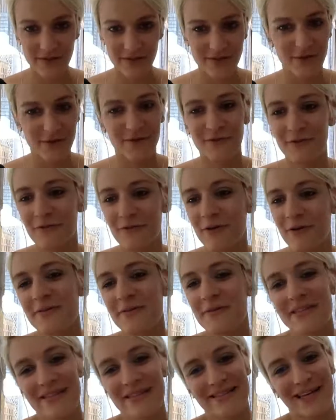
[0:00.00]
So for
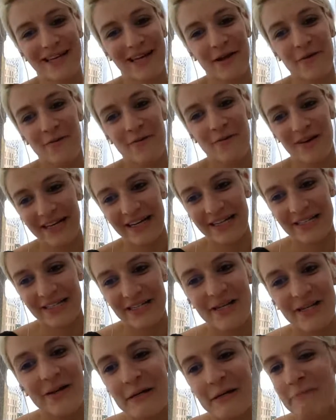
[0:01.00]
folks listening who want to get to
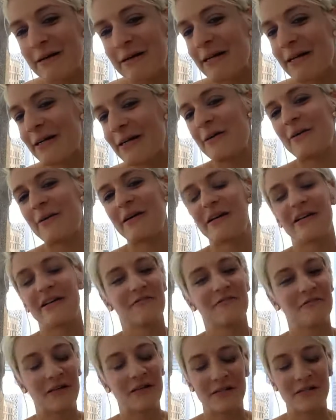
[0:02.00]
know you better, want to
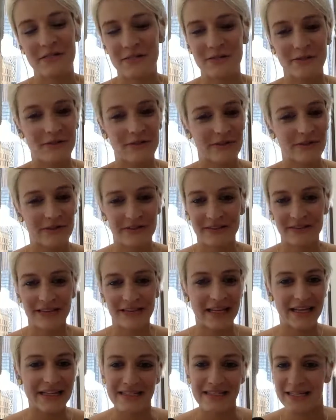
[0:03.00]
friend you or
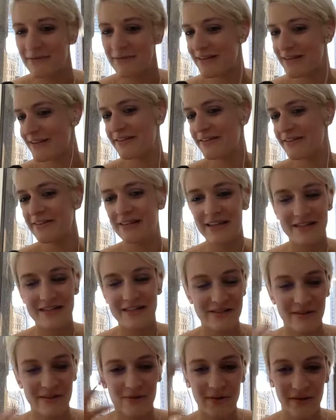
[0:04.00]
LinkedIn with you, let
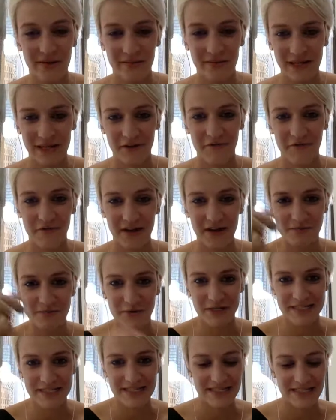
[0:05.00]
us know where we can find
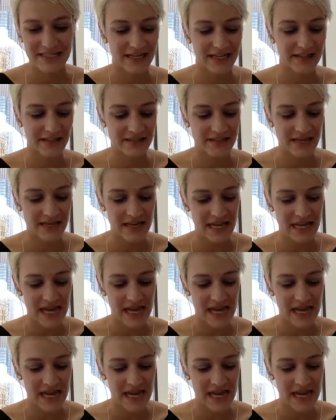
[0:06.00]
more details.